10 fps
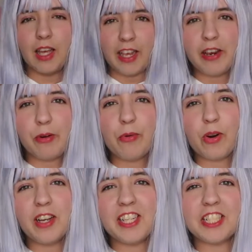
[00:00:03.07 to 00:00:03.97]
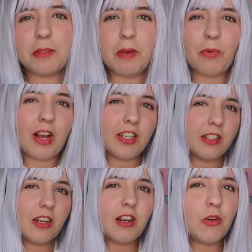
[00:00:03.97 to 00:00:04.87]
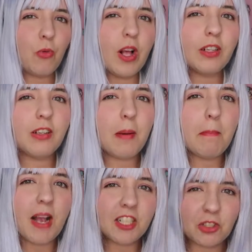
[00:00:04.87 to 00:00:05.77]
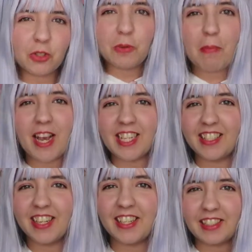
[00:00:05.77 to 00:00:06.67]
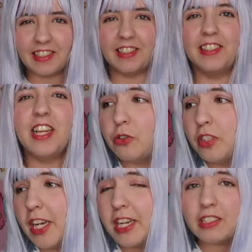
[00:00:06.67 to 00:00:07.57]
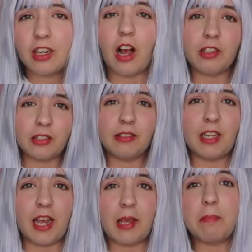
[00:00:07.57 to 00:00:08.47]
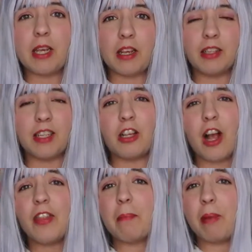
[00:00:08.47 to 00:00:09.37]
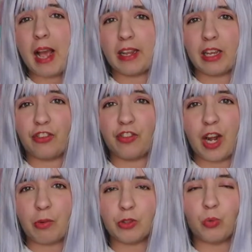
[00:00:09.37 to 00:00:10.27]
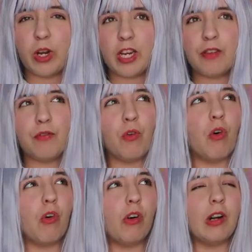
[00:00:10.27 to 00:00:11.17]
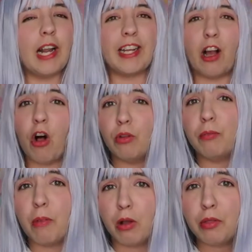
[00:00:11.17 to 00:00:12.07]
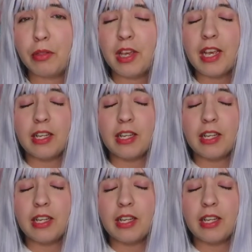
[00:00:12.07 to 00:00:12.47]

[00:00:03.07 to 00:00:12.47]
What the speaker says: Hey everyone, it's Miwako. Welcome back to my channel. Today is an awesome day because I got a package that I was waiting for like a whole month.